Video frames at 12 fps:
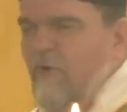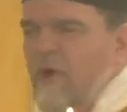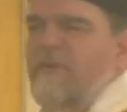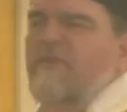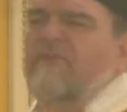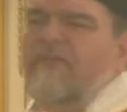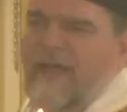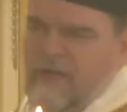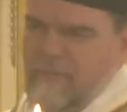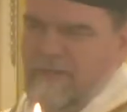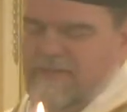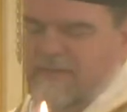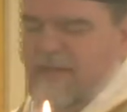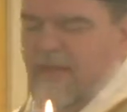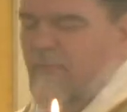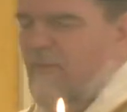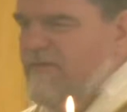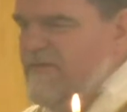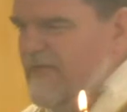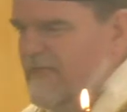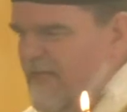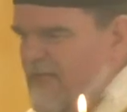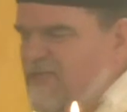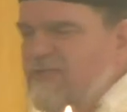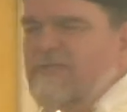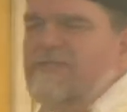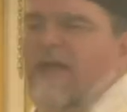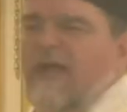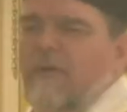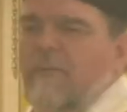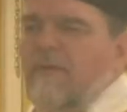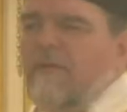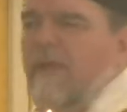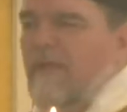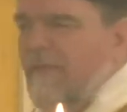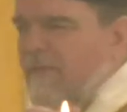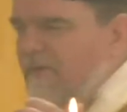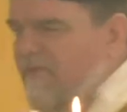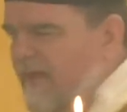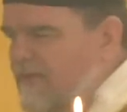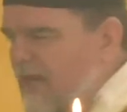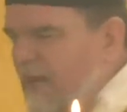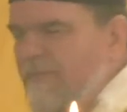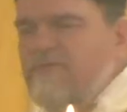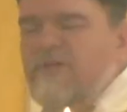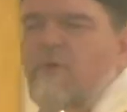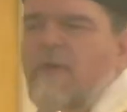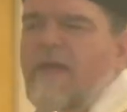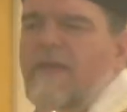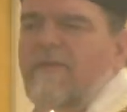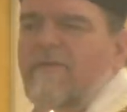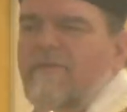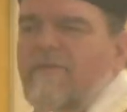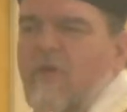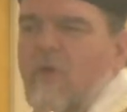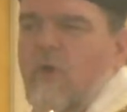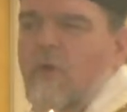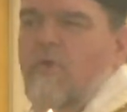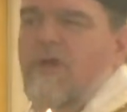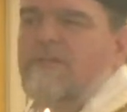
form of the sacrament, and what's the intention of the sacrament, St. Thomas Aquinas, who